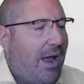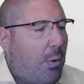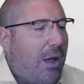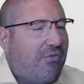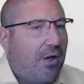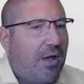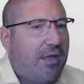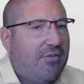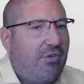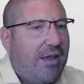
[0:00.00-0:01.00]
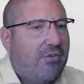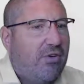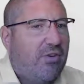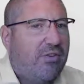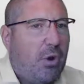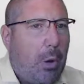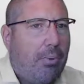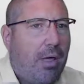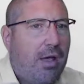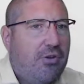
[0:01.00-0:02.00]
However, iteration doesn't
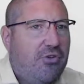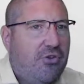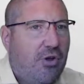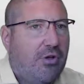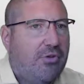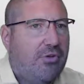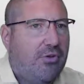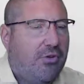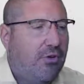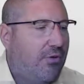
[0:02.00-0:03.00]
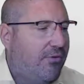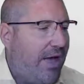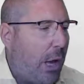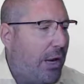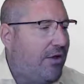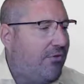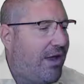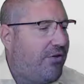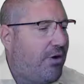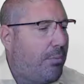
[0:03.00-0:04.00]
apply just to that.
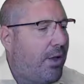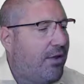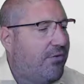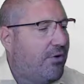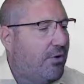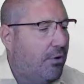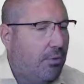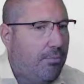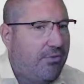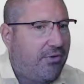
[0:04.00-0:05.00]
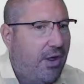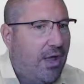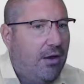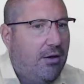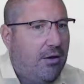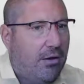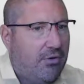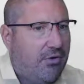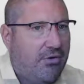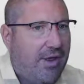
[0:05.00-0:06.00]
Iteration applies to loops,
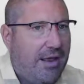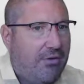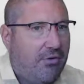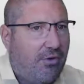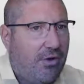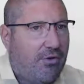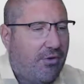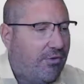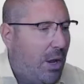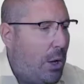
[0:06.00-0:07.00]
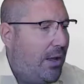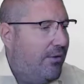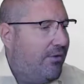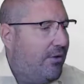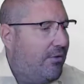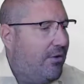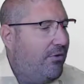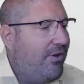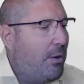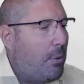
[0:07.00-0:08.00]
not just data structures. So
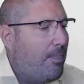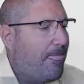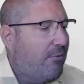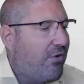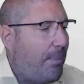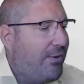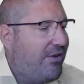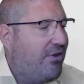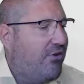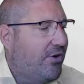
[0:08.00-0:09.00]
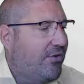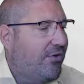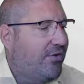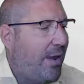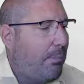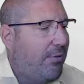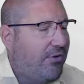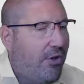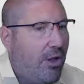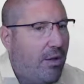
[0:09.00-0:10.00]
using repetition as a
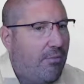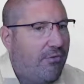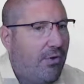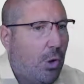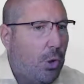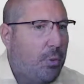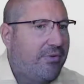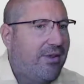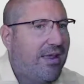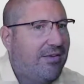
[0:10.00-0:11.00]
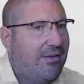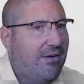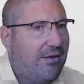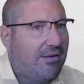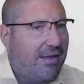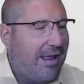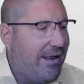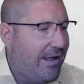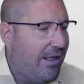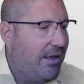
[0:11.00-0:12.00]
separate term for loops isn't
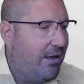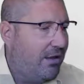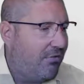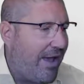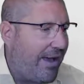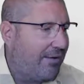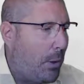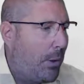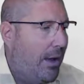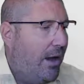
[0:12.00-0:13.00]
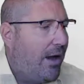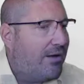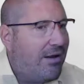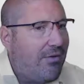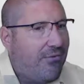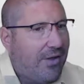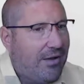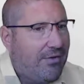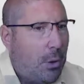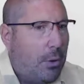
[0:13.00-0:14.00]
technically correct. I don't
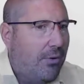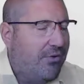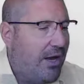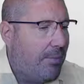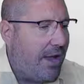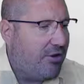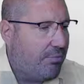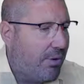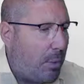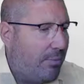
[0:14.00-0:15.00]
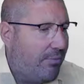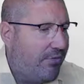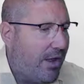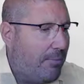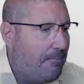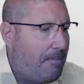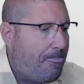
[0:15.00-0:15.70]
think it's going to cause any major problems though.